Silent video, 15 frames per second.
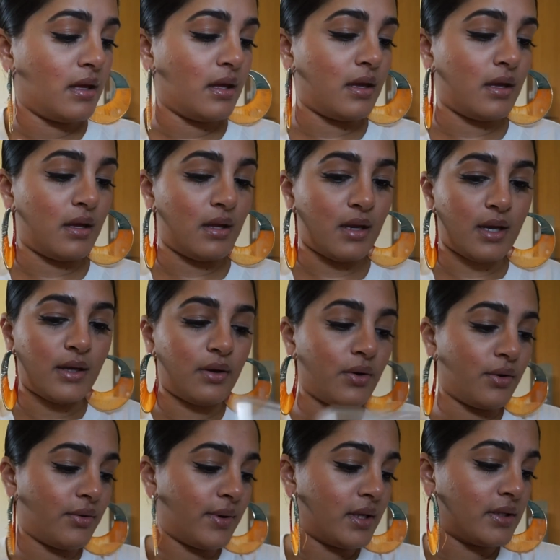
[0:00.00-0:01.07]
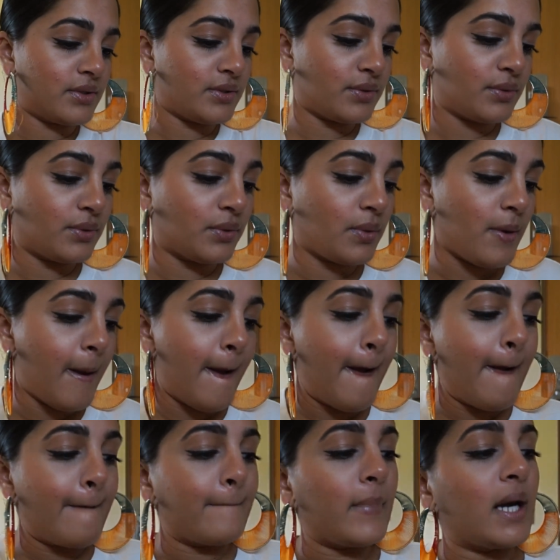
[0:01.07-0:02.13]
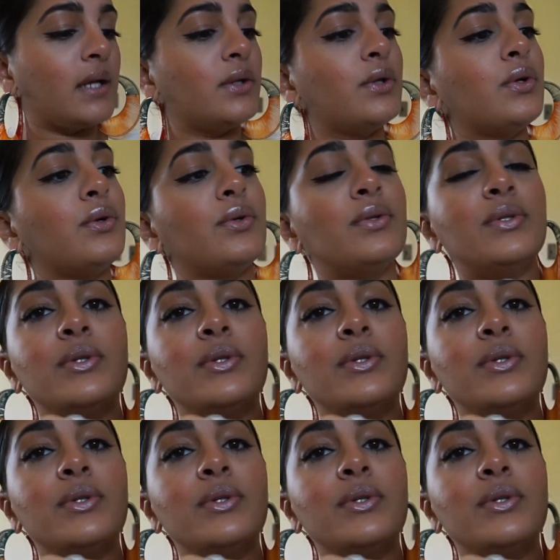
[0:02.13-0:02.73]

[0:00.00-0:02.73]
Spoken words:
And I go into my Nude